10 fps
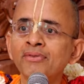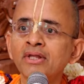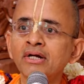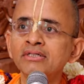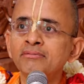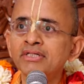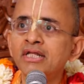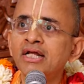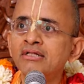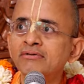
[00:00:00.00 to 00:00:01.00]
Mm,
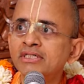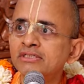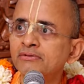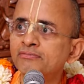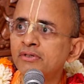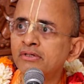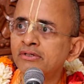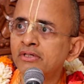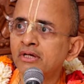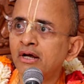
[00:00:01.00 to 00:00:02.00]
imagine otherwise if uh,